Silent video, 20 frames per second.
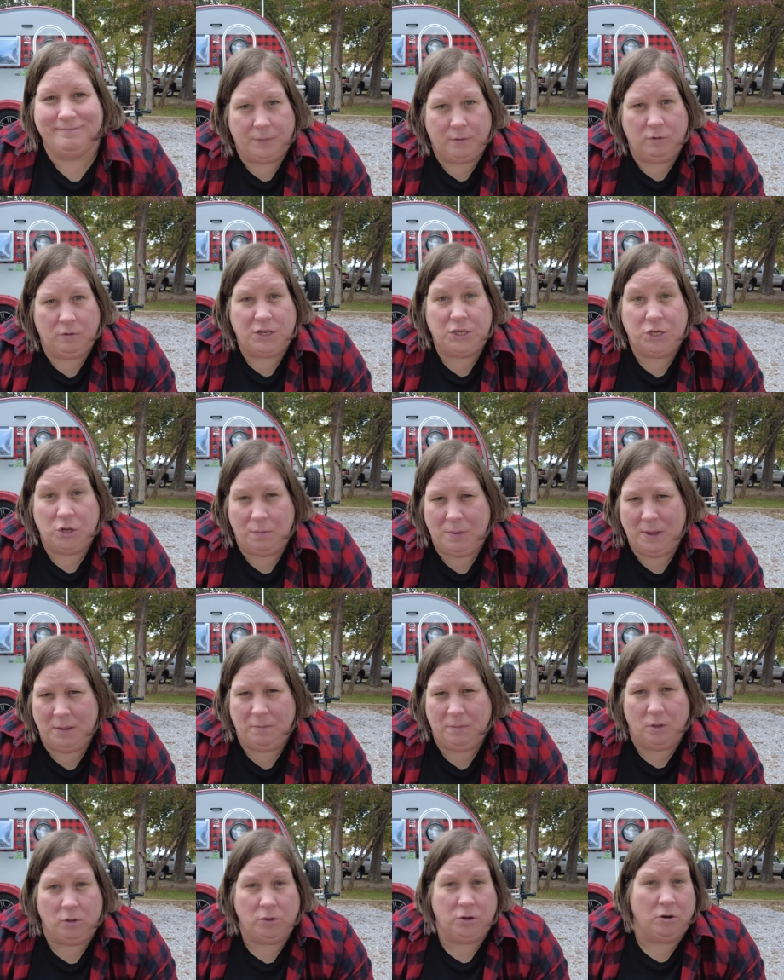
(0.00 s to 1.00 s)
With two
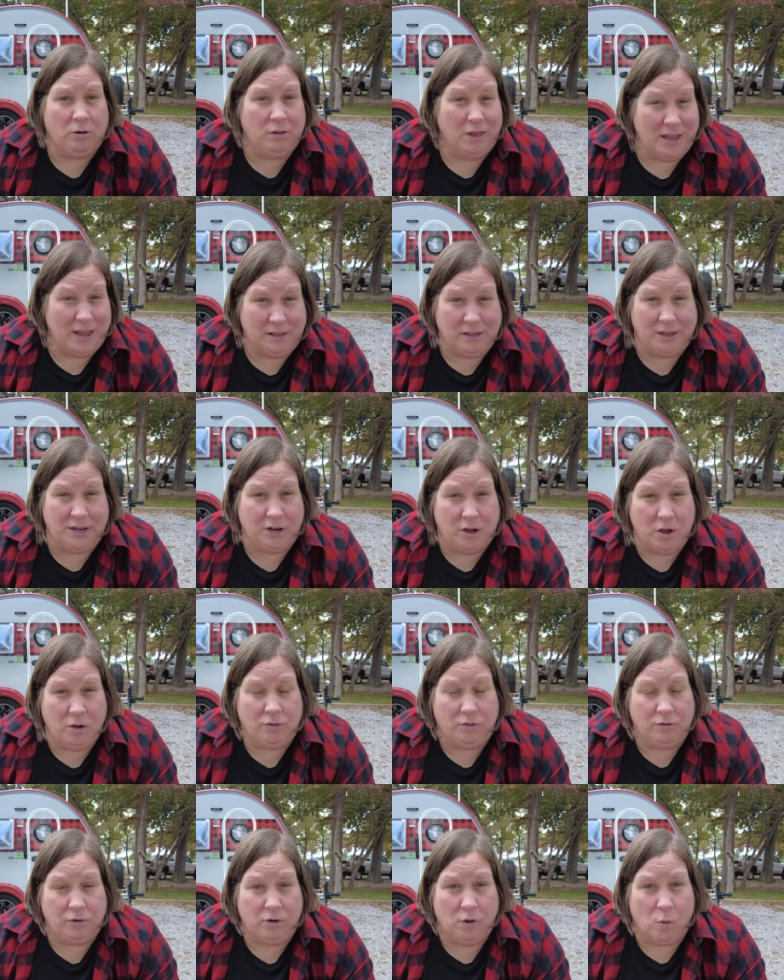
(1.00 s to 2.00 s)
people, you're likely to go
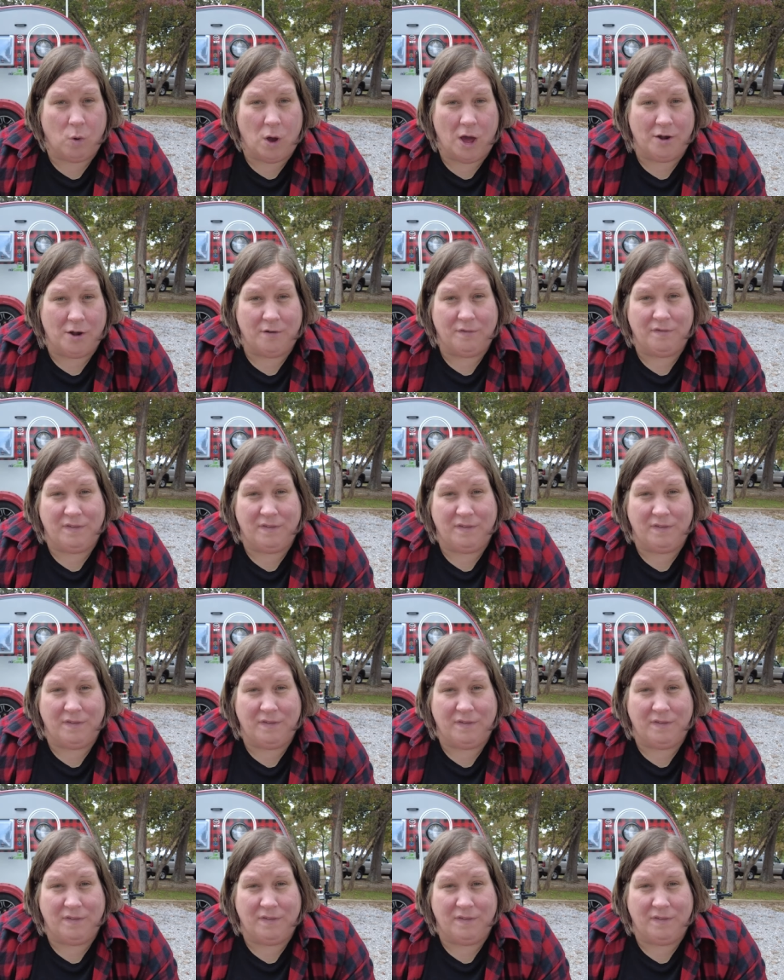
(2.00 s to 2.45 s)
through your water